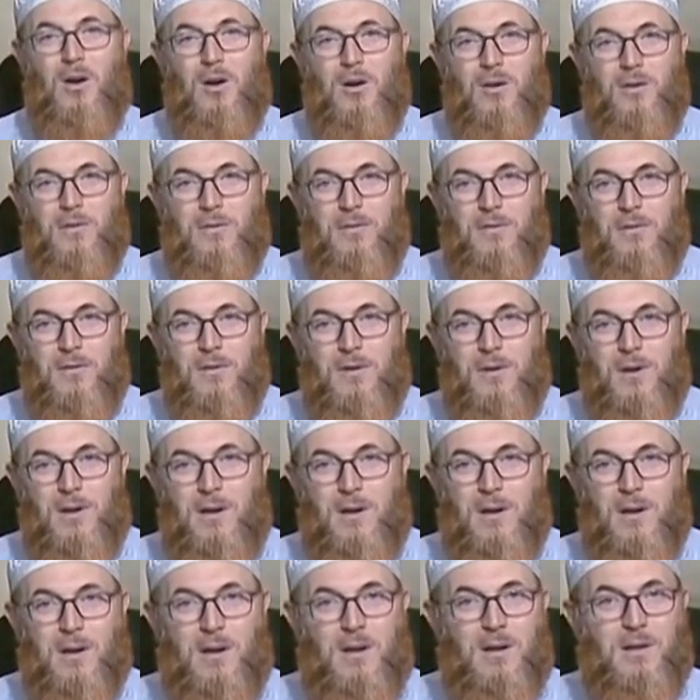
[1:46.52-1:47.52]
of
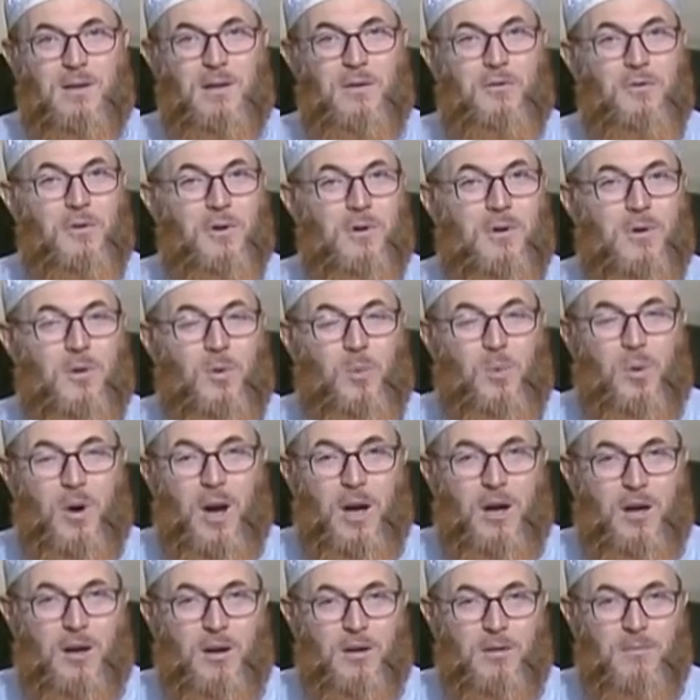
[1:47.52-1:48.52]
the funeral
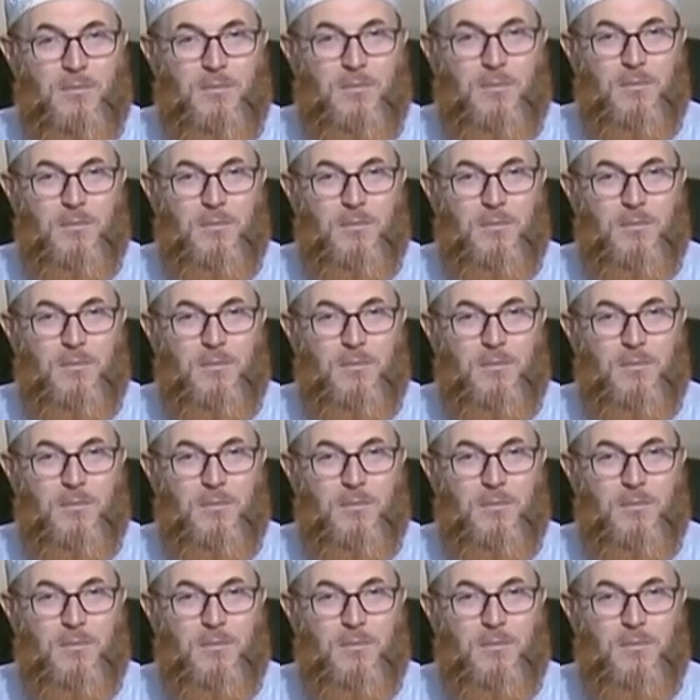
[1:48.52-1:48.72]
prayer.